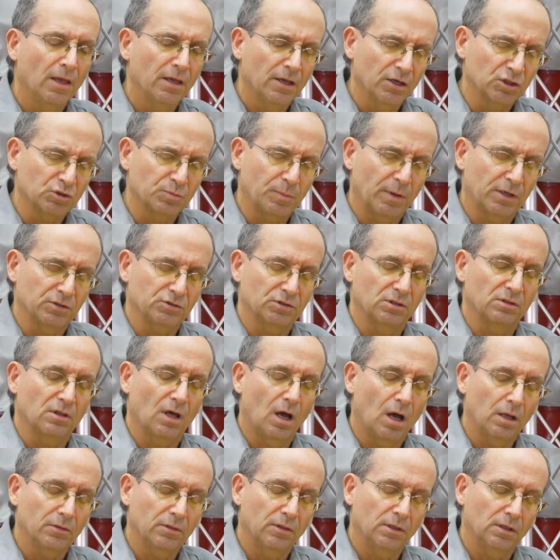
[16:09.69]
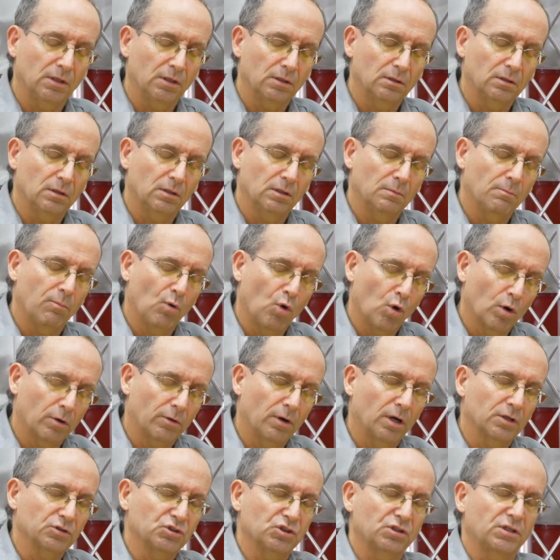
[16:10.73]
Especially the
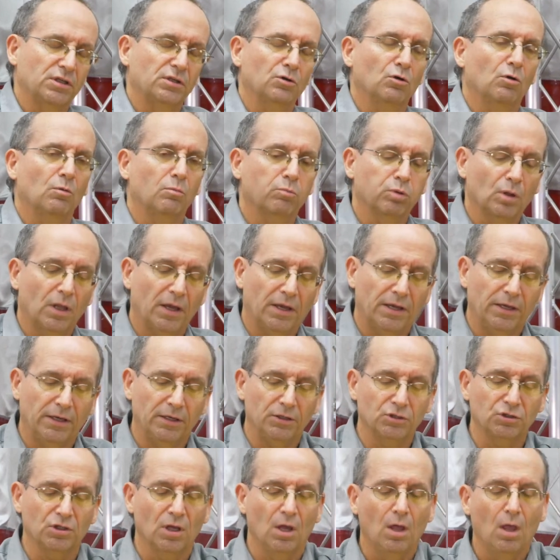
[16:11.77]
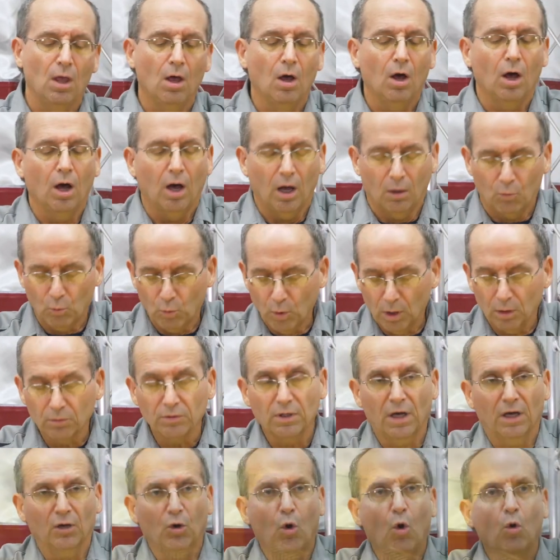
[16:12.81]
boron steel blades will
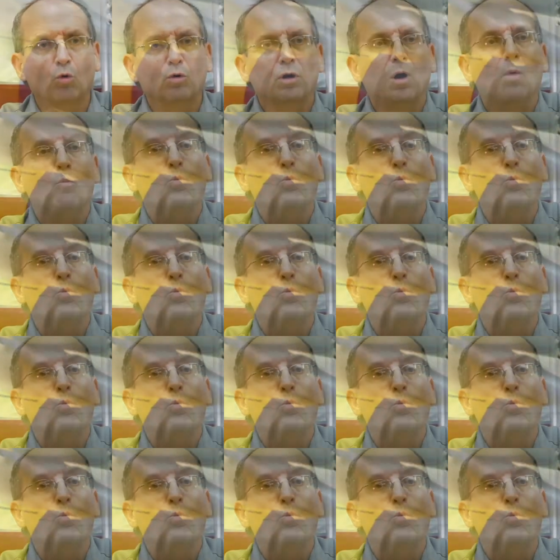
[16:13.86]
not hold up